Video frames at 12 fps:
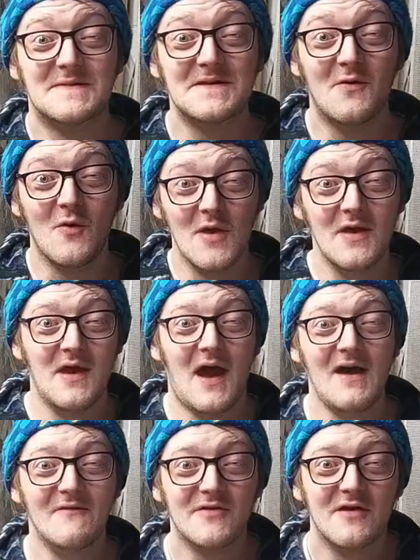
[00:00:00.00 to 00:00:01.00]
So,
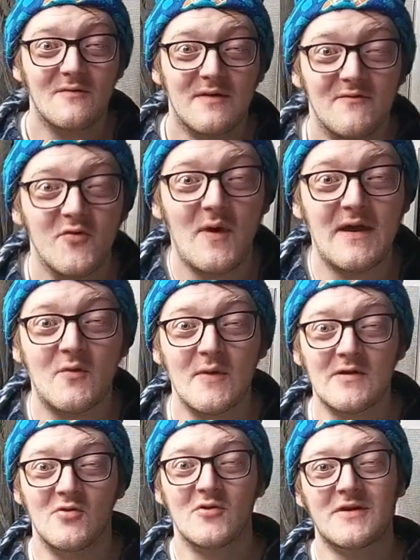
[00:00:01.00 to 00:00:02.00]
I figured I would give you a
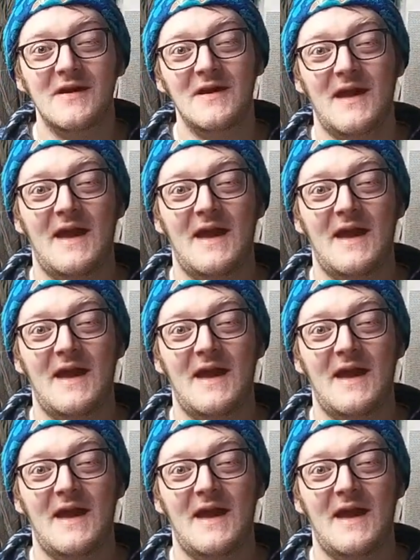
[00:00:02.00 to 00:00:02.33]
quick look